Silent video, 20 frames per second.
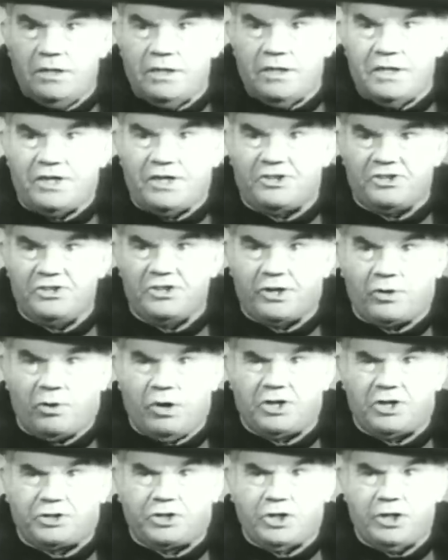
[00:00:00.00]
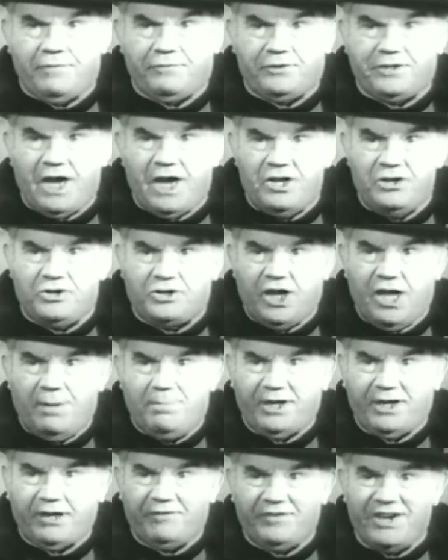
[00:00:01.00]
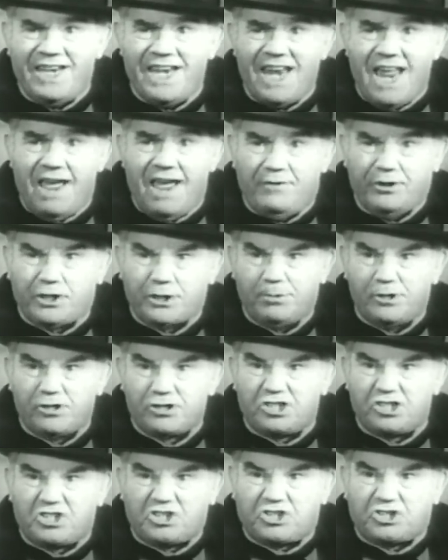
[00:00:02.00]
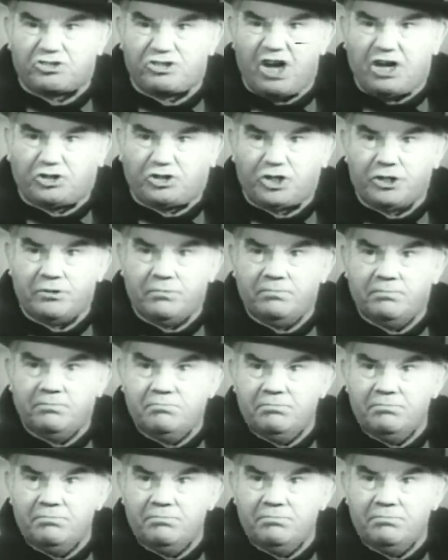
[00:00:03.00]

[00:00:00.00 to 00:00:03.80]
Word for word: It isn't a question of danger, but of inevitable destruction.